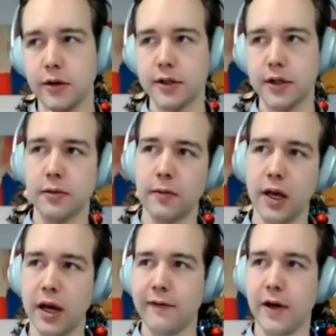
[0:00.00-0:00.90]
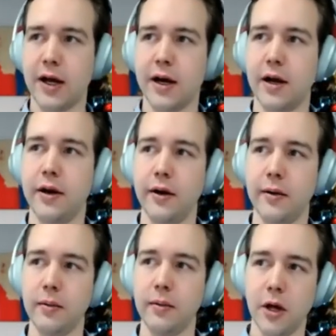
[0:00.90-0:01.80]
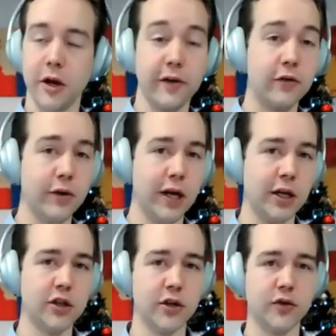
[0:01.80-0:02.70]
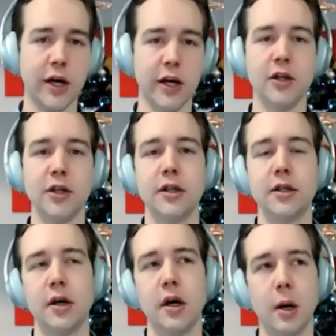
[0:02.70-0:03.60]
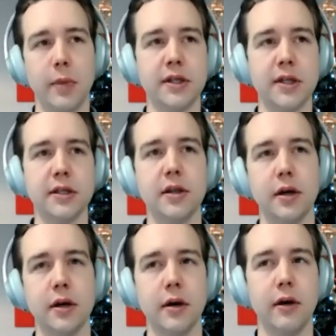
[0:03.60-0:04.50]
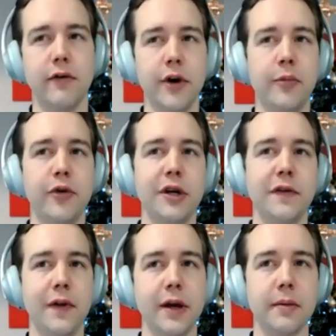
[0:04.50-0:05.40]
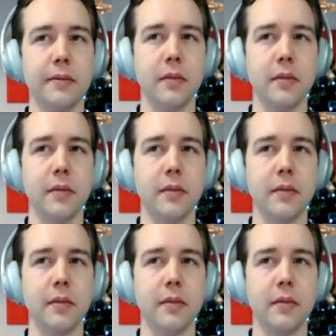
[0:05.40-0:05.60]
though, so we have had uh, a lot of good initial strategies, but just like uh, very briefly,